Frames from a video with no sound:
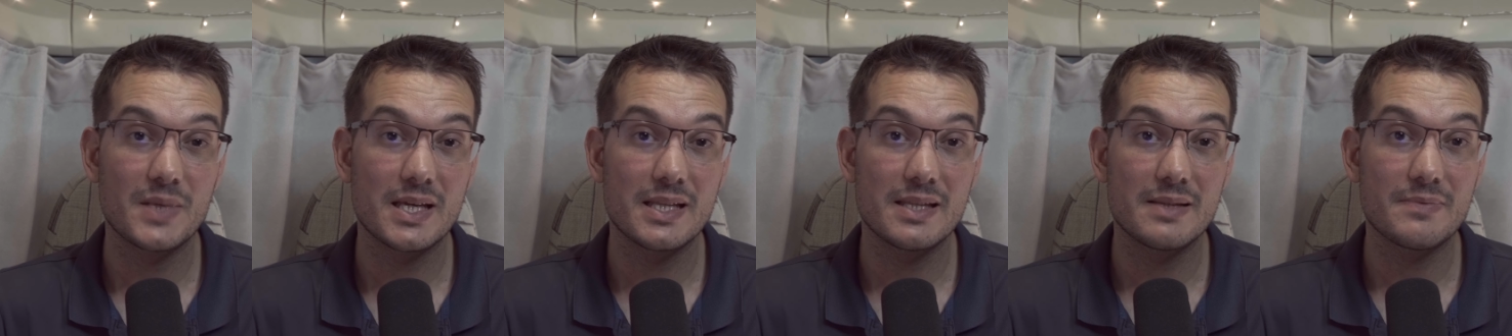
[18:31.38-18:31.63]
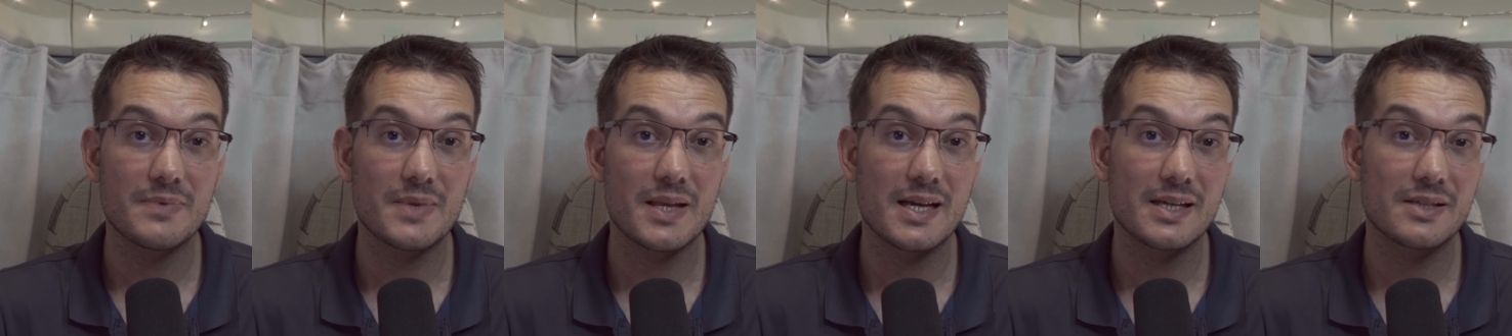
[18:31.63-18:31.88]

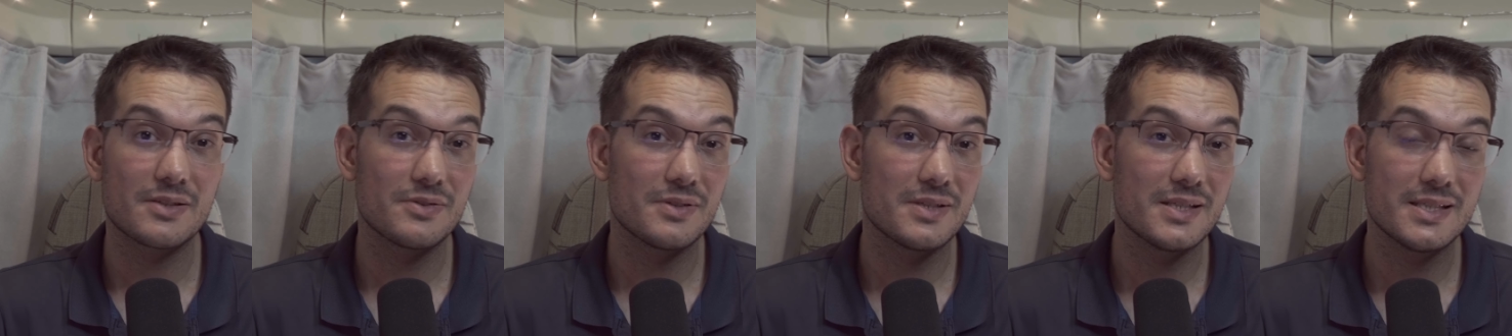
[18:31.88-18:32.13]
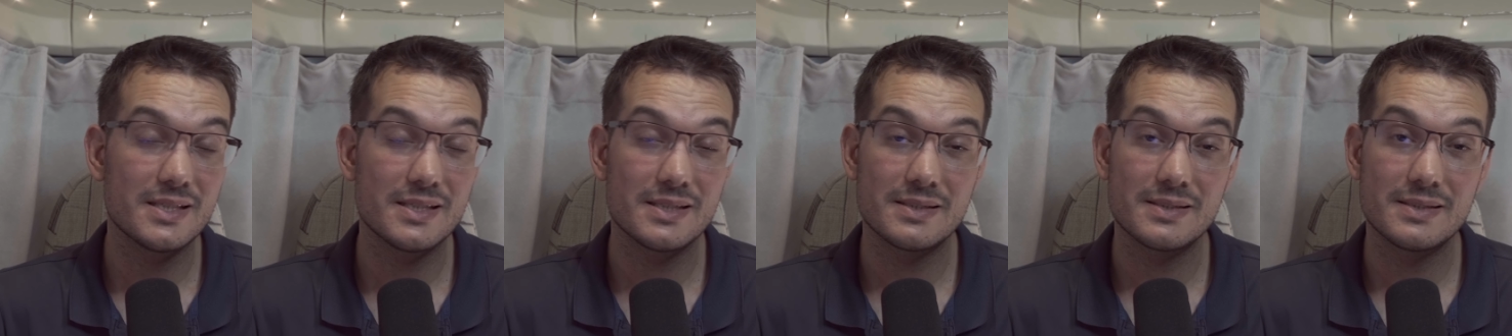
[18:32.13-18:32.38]
and
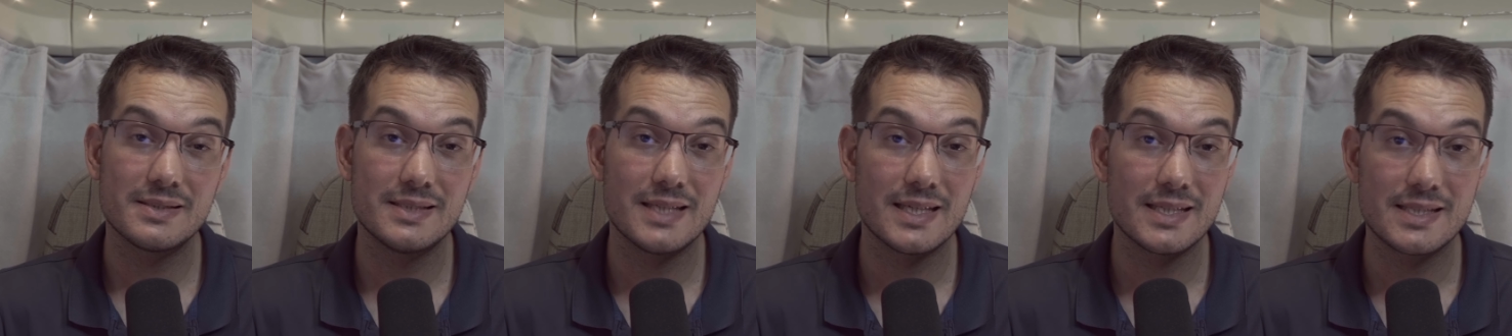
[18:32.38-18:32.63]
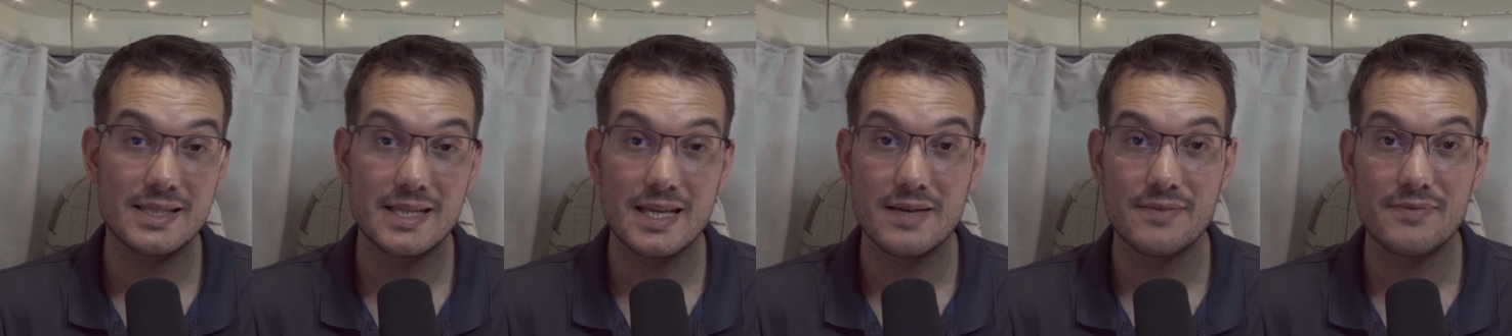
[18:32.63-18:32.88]
actually
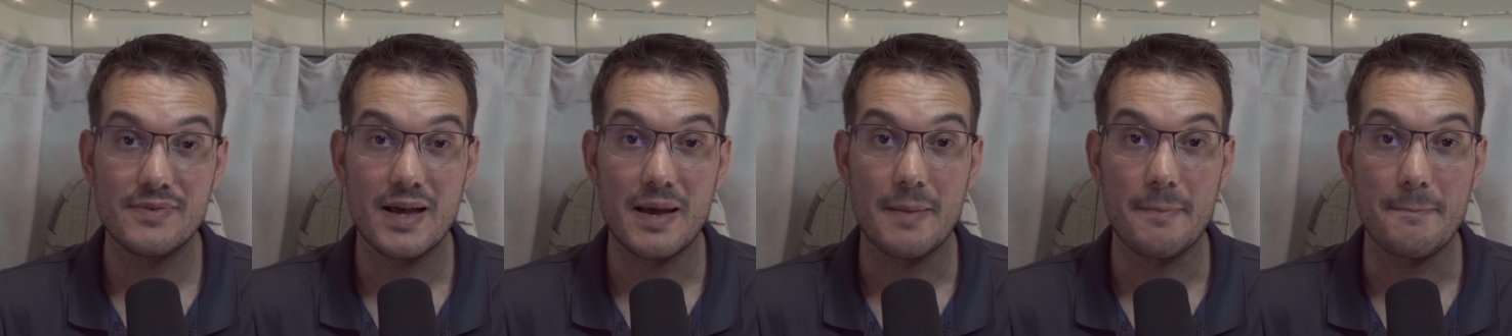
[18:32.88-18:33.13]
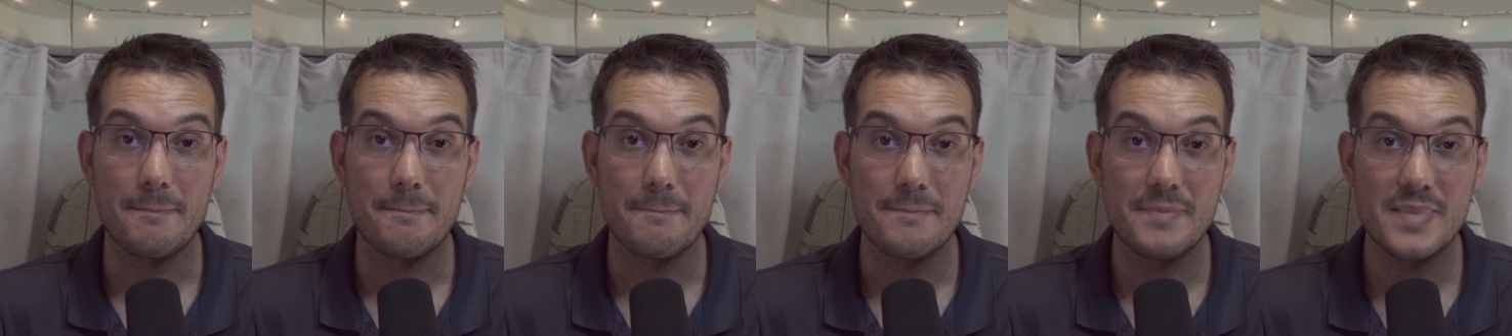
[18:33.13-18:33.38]
that gave
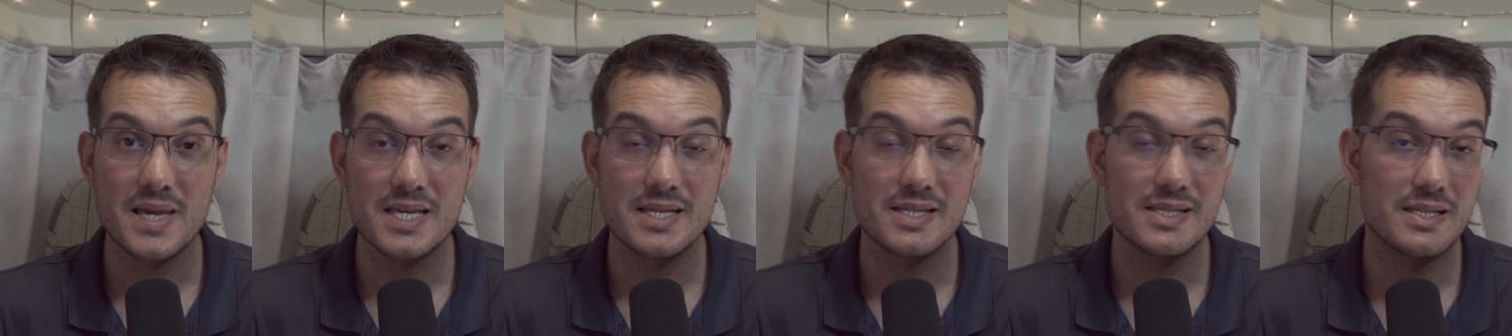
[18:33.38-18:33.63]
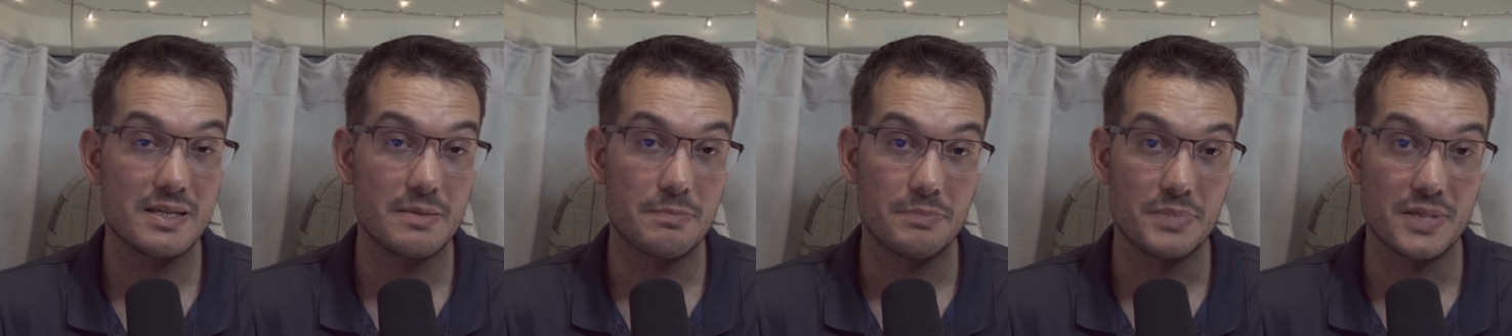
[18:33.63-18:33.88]

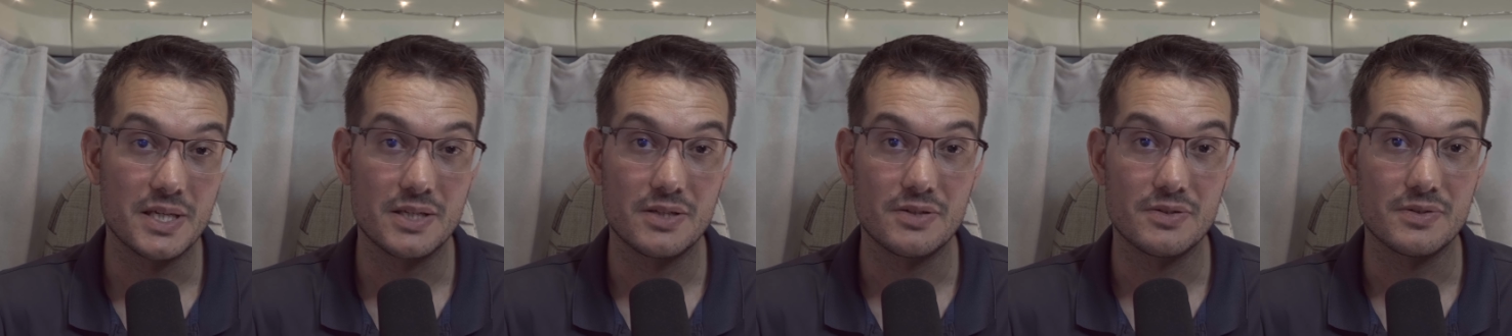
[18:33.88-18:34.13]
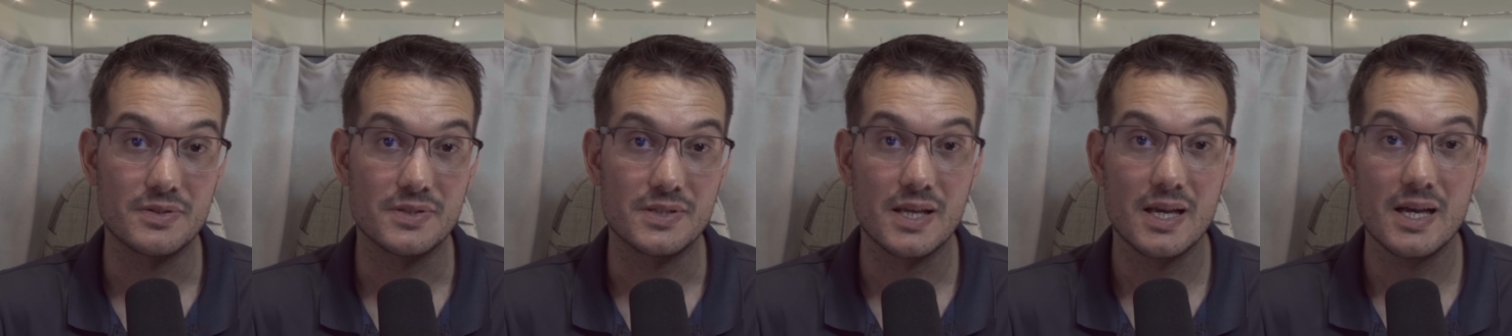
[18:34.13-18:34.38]
amazing
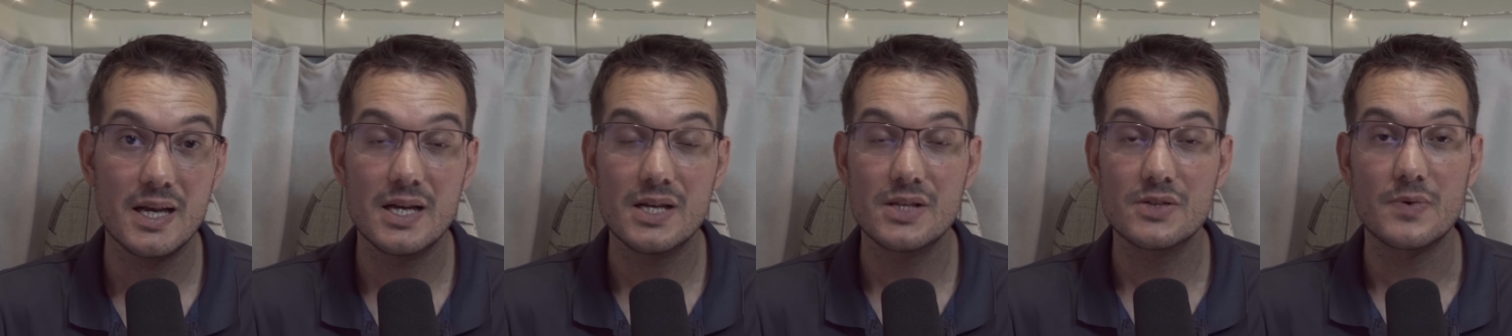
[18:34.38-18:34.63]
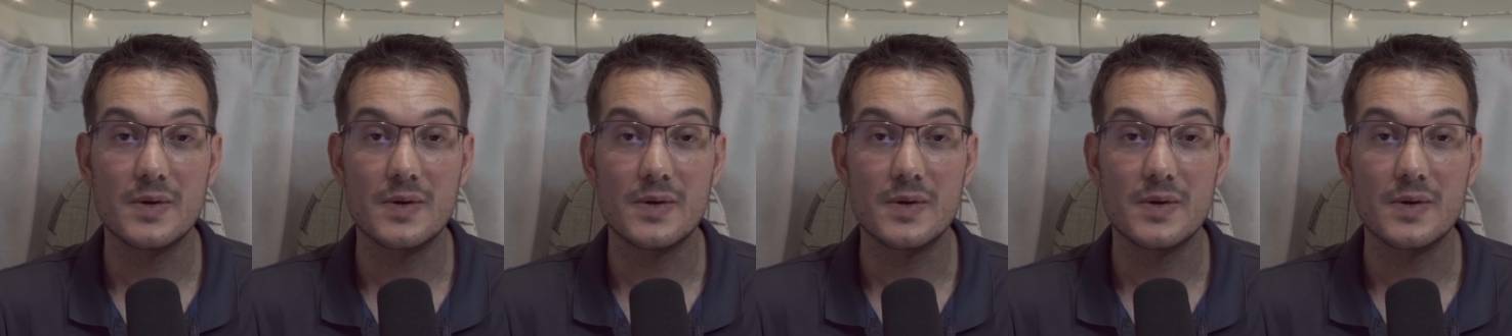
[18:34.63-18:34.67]
pictures.